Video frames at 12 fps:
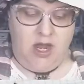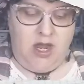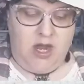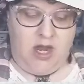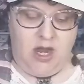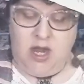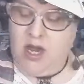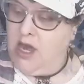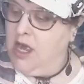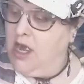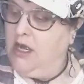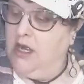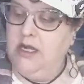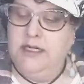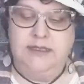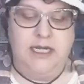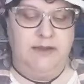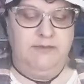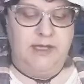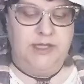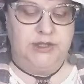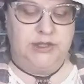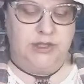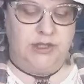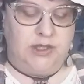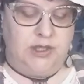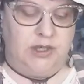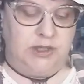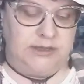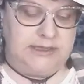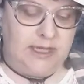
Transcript: our dimensionals,